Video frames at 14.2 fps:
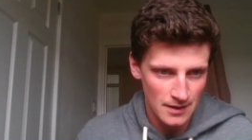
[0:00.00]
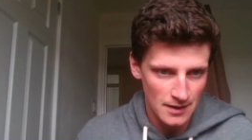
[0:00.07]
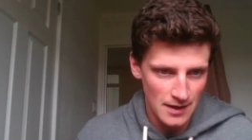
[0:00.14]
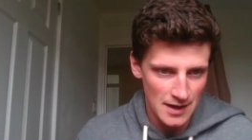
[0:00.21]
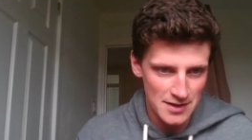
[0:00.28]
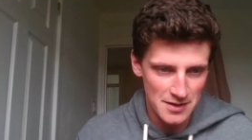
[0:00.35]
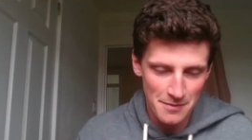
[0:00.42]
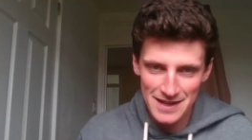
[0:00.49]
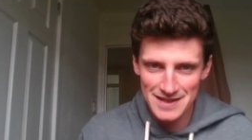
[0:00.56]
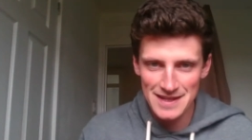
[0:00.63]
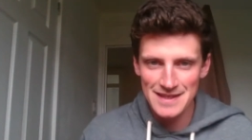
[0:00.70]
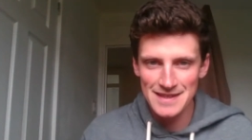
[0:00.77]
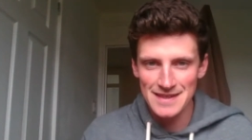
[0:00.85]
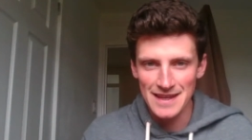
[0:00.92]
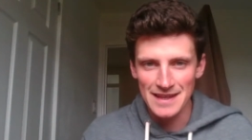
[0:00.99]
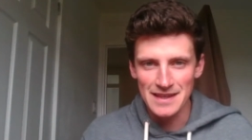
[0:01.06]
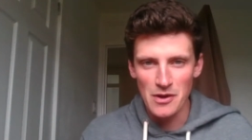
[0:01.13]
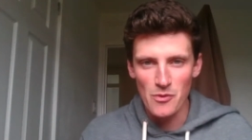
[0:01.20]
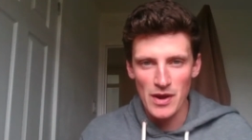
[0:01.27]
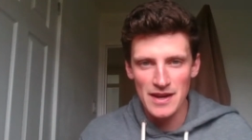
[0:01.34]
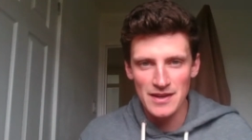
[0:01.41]
It's amazing to think that
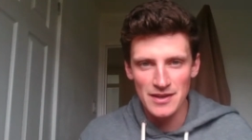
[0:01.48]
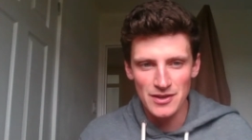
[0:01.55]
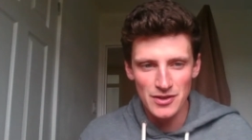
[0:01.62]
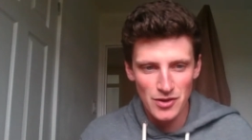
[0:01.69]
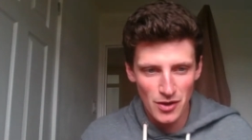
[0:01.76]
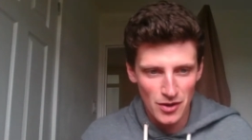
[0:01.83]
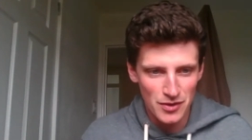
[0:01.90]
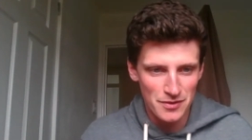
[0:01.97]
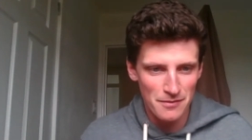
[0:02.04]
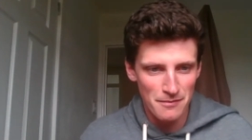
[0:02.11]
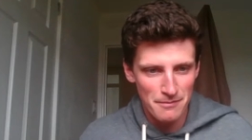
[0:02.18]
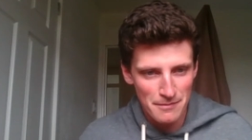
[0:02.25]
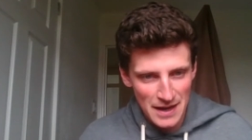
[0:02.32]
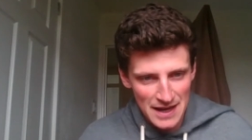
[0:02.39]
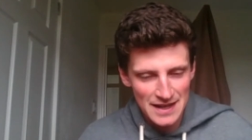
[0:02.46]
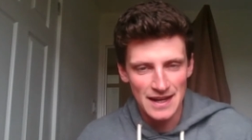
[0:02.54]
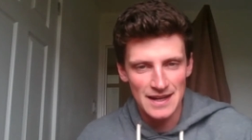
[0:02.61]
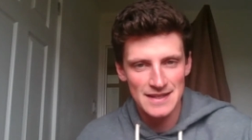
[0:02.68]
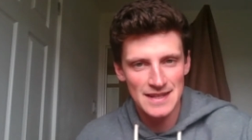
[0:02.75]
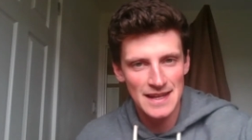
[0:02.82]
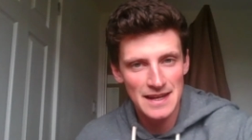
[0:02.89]
when God made
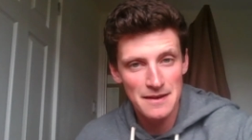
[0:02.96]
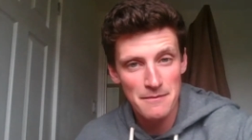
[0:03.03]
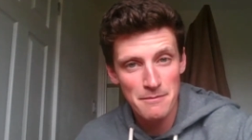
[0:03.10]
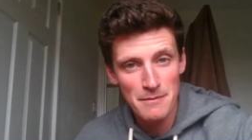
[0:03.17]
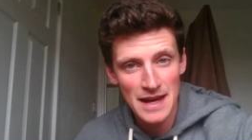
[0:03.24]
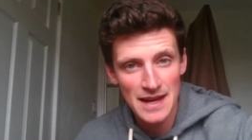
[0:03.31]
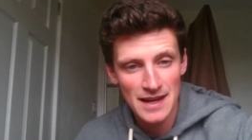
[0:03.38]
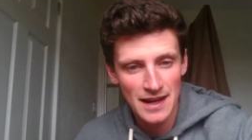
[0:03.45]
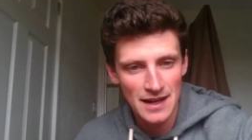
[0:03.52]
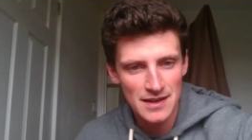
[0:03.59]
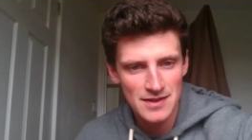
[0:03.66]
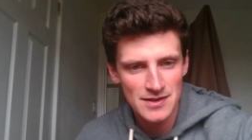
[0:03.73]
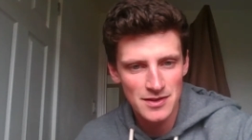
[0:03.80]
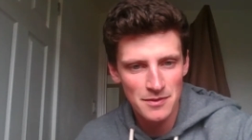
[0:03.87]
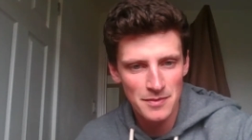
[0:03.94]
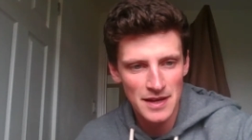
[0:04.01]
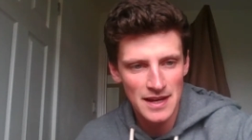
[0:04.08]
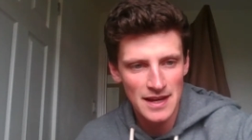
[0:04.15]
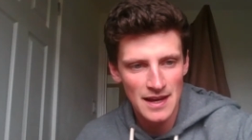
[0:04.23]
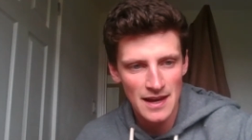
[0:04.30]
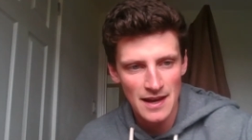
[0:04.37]
us, He didn't make us to
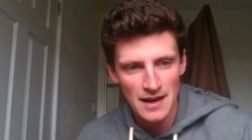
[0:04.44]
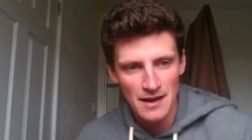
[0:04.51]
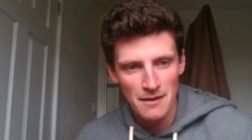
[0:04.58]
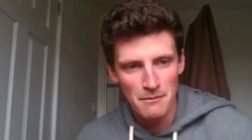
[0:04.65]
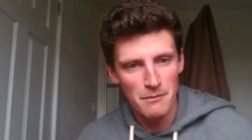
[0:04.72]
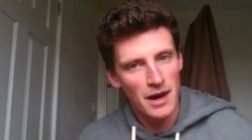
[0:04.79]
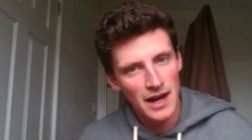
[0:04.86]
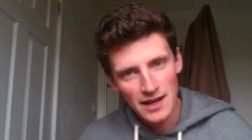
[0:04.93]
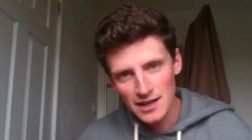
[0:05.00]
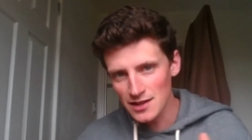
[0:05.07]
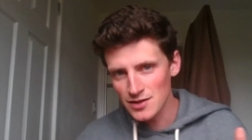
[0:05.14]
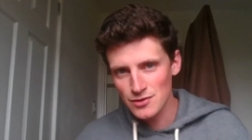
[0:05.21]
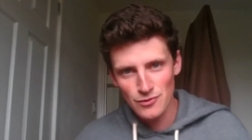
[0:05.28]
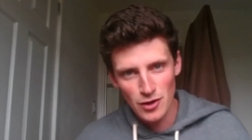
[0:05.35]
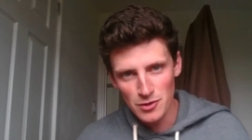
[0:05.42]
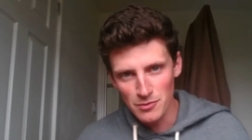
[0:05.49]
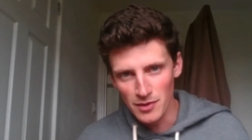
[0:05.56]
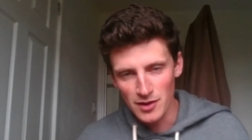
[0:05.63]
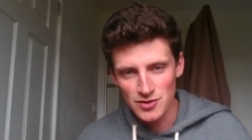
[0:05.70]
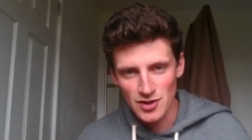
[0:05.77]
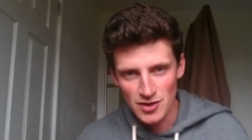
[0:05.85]
be mindless
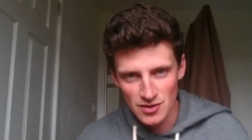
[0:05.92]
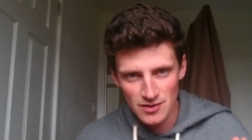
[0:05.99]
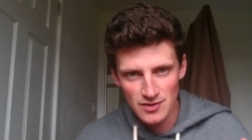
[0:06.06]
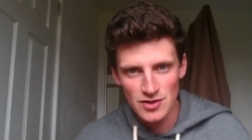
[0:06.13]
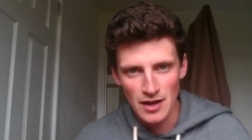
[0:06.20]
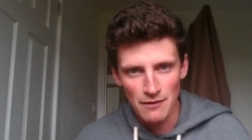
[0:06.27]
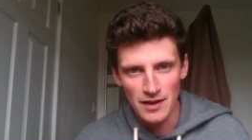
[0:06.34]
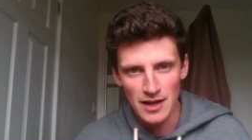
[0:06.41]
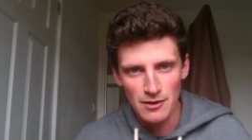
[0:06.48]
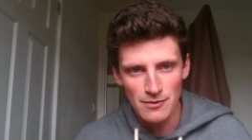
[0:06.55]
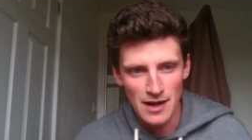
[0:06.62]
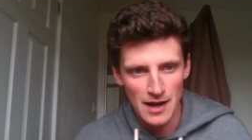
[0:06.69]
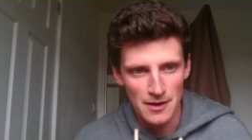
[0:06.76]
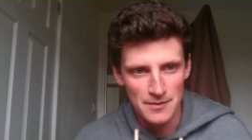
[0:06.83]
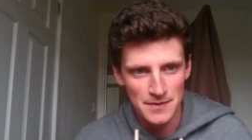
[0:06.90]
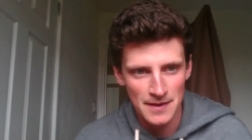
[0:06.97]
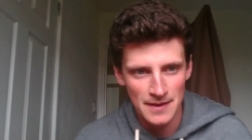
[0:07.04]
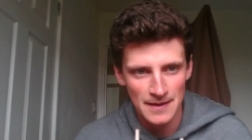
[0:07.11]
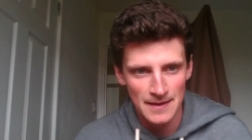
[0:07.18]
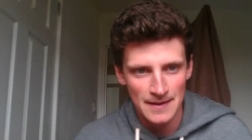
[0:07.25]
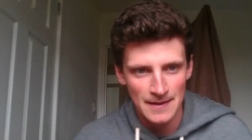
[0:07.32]
robots just shuffling around.
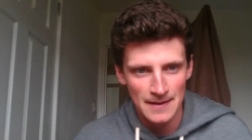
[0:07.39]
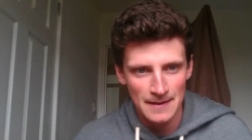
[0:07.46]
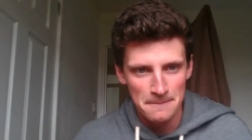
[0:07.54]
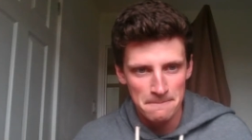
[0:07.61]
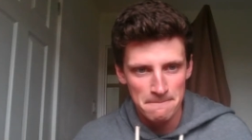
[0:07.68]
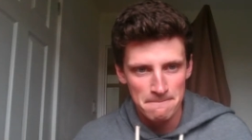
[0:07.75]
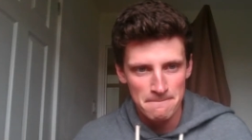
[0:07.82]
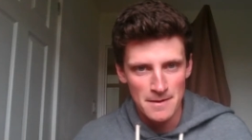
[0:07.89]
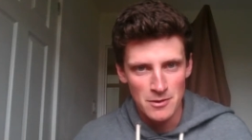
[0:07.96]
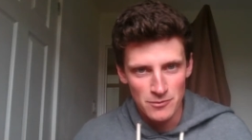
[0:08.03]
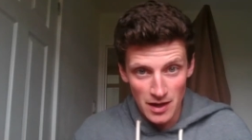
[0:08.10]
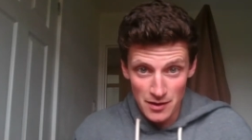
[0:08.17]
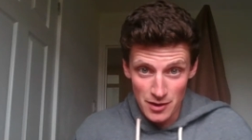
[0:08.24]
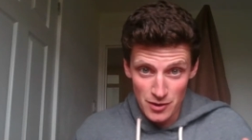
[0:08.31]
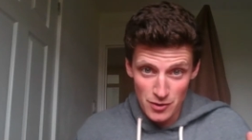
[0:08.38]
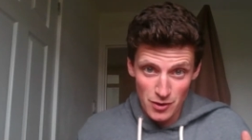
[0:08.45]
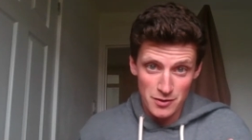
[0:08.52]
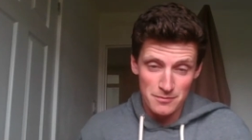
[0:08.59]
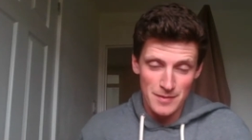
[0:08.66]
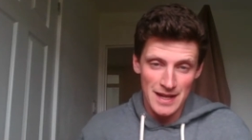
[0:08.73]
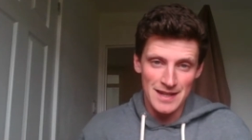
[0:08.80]
Rather, God
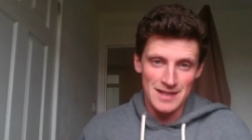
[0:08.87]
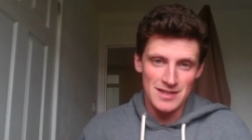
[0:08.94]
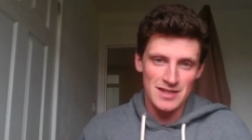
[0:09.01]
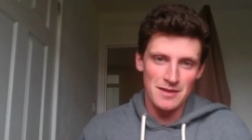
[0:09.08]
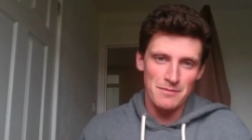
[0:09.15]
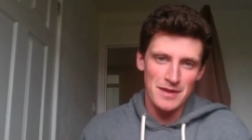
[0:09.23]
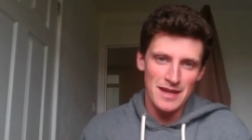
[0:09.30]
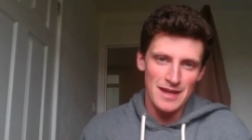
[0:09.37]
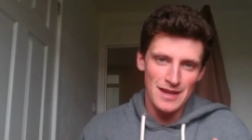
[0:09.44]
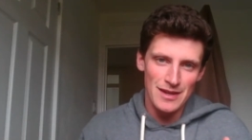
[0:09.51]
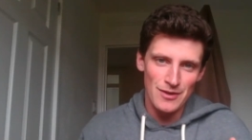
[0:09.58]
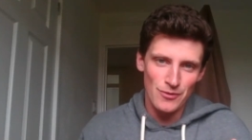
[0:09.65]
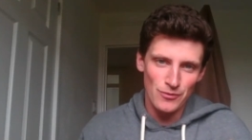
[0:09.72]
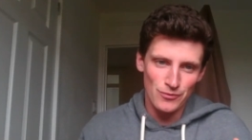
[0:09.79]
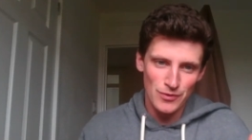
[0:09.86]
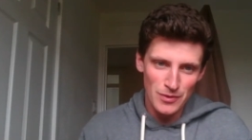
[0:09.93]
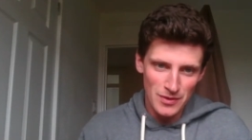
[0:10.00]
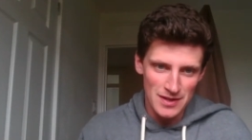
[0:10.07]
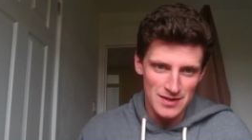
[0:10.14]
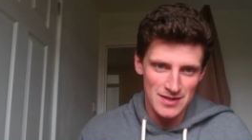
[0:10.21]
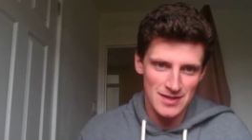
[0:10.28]
made us to be
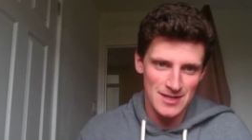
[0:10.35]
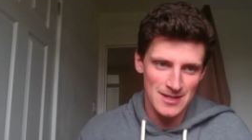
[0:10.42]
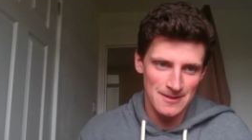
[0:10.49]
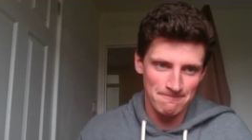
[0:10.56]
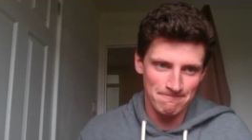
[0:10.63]
rulers